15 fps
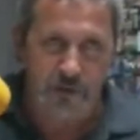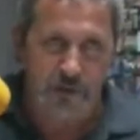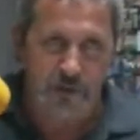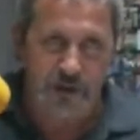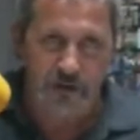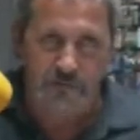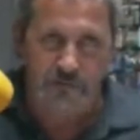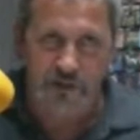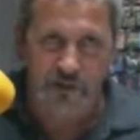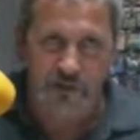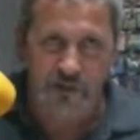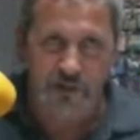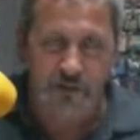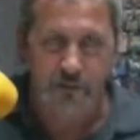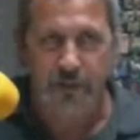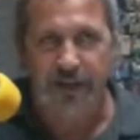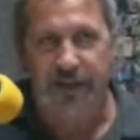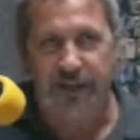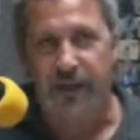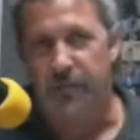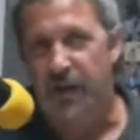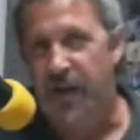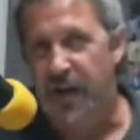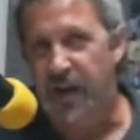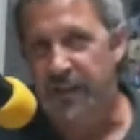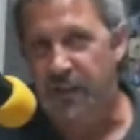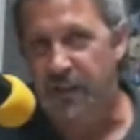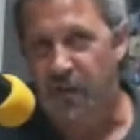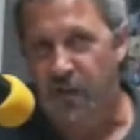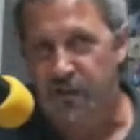but it malfunctioned by getting
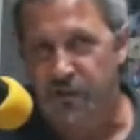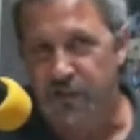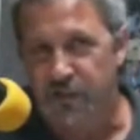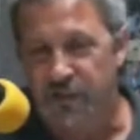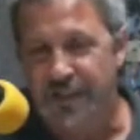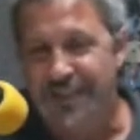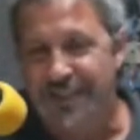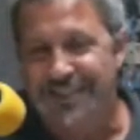behind the cartridge